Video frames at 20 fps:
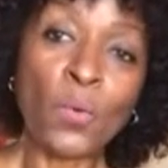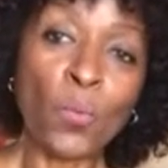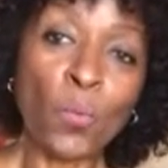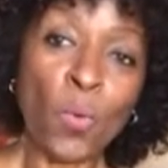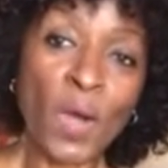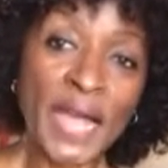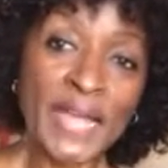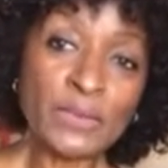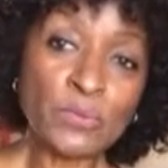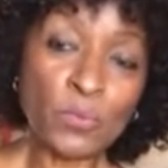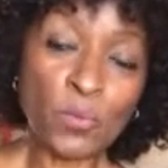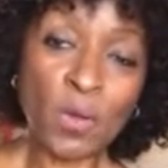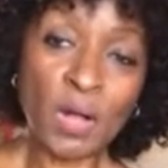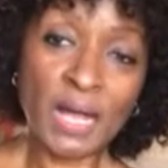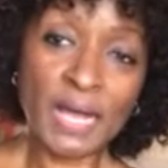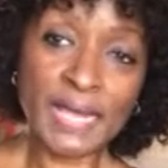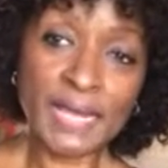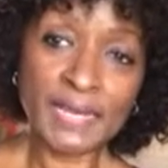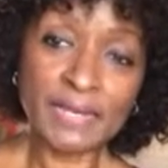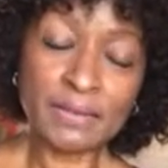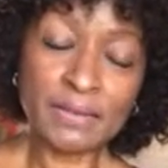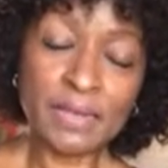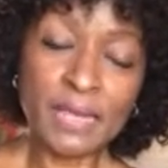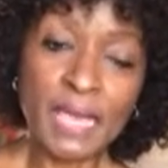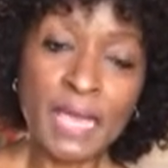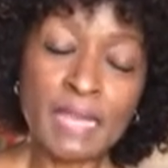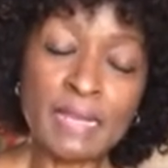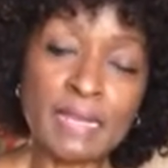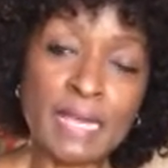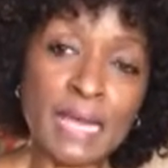White wine.
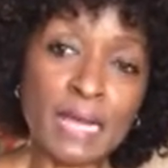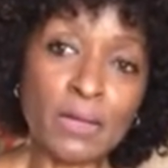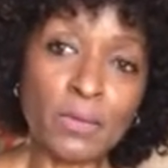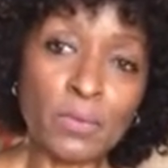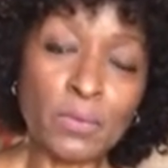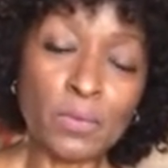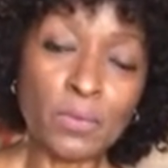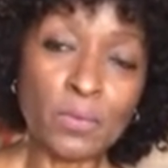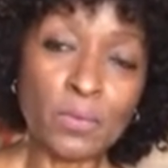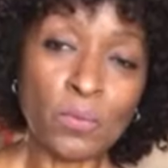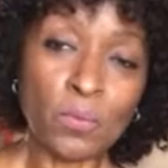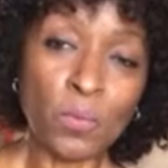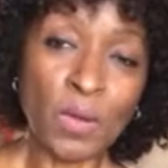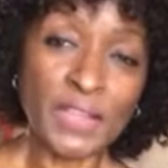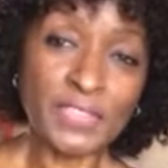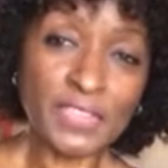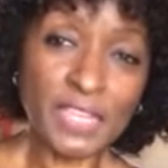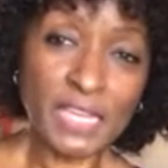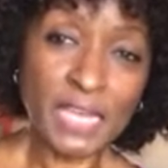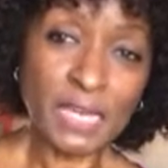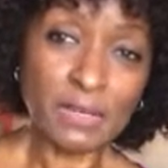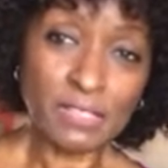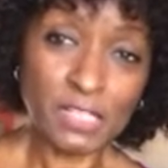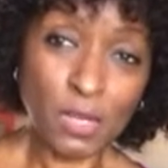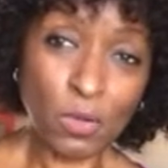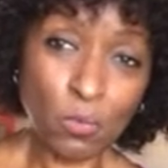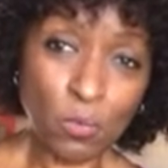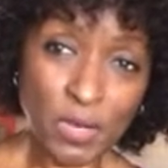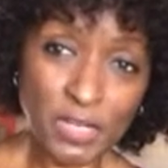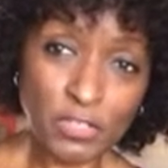Now, one thing I
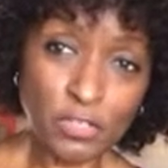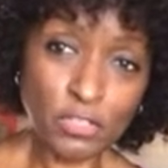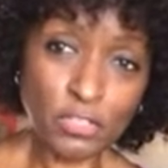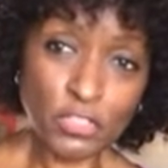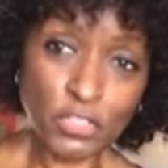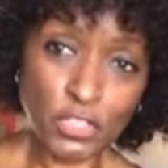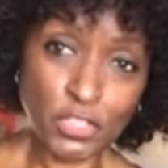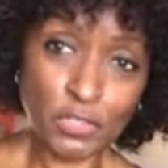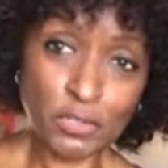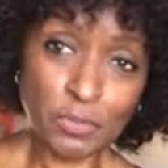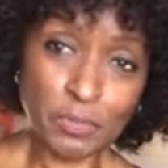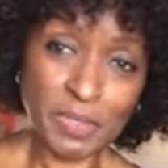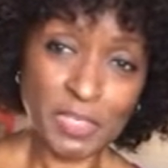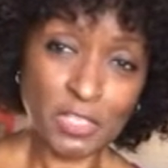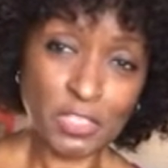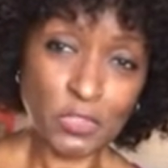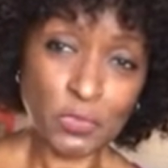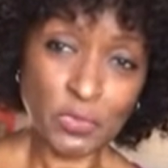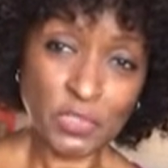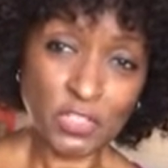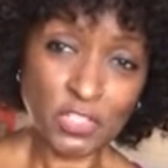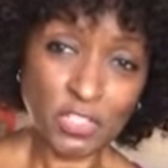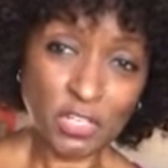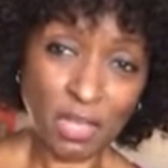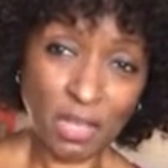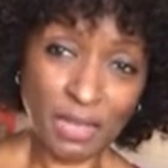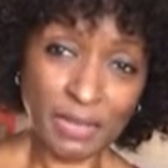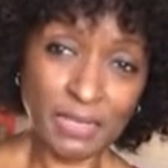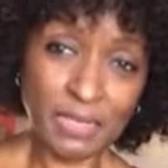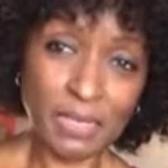don't want you to do, because we're
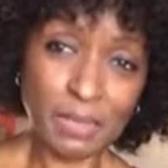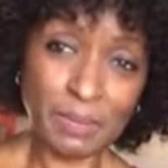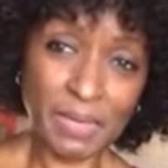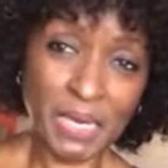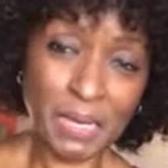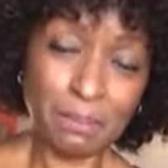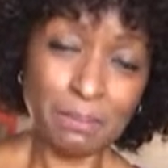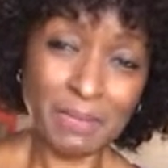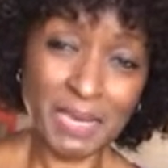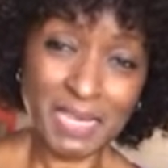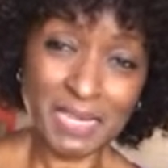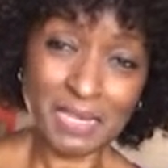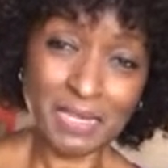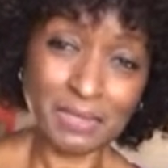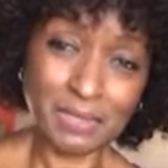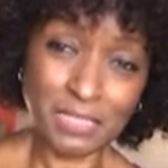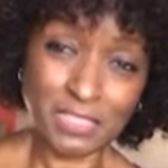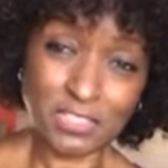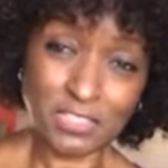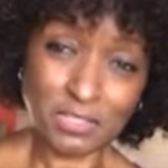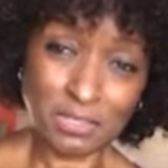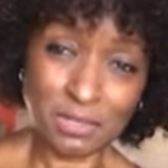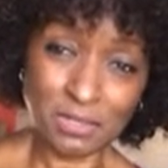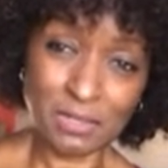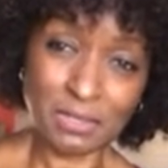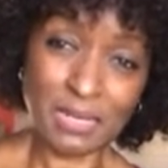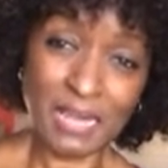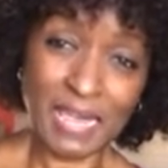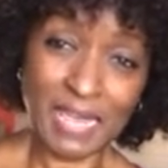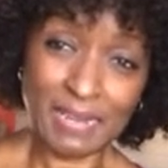talking about making this
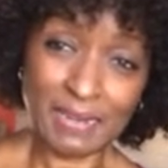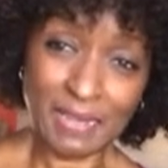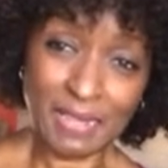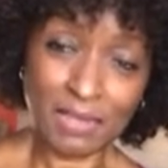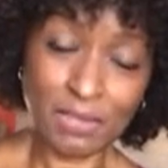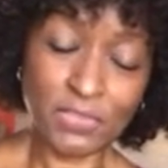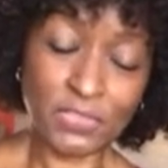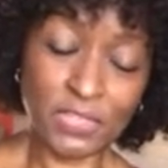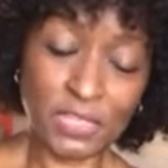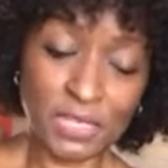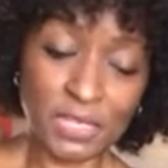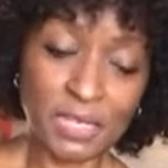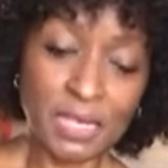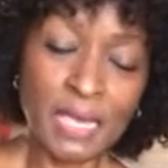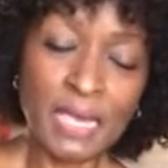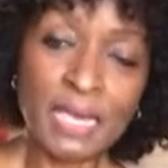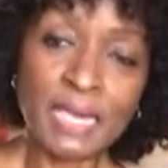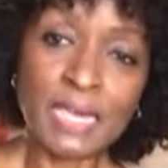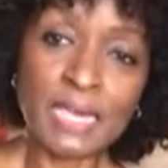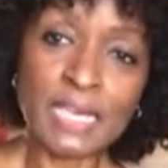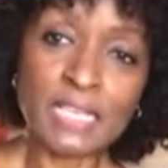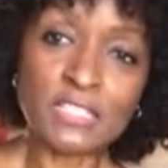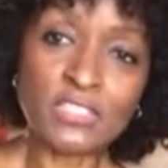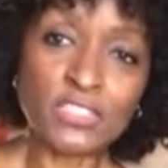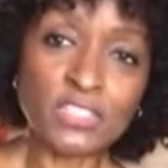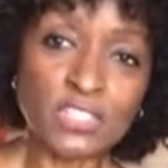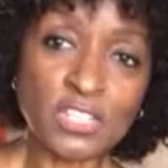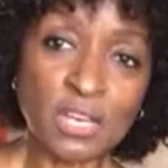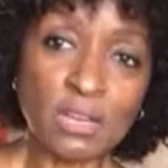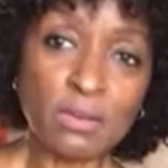good and healthy,
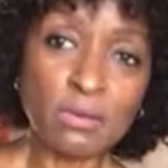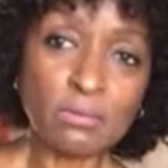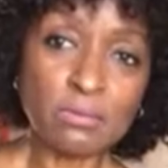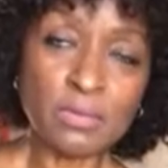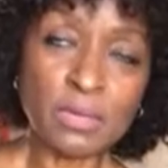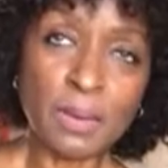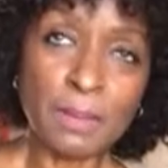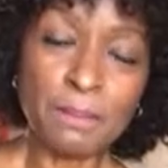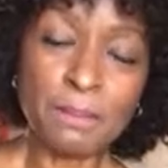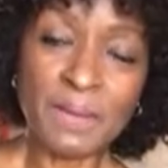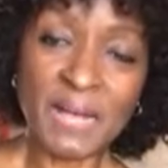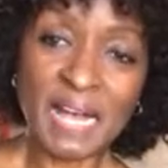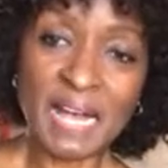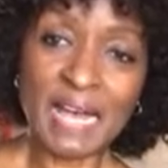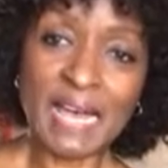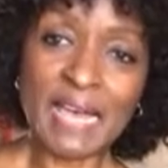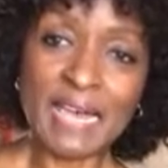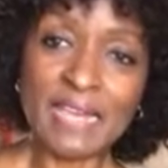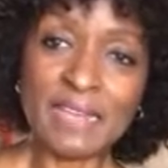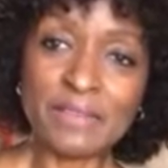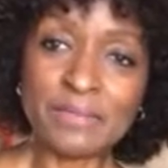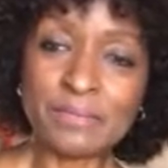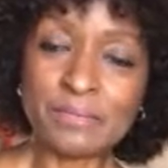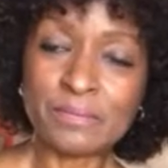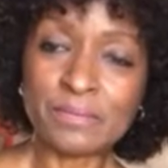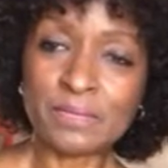is don't buy